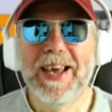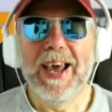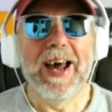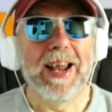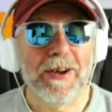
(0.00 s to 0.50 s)

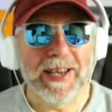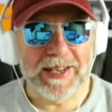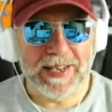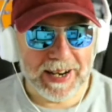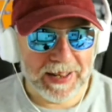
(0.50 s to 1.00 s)
Unlike
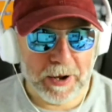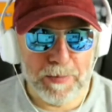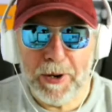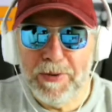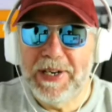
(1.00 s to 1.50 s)
yesterday, the
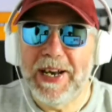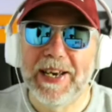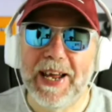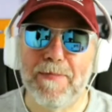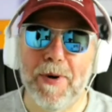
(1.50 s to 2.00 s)
computer
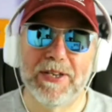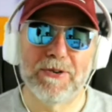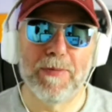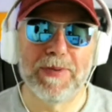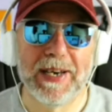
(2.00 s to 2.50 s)
didn't eat my
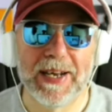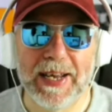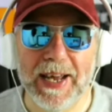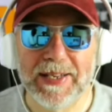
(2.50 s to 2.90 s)
script today,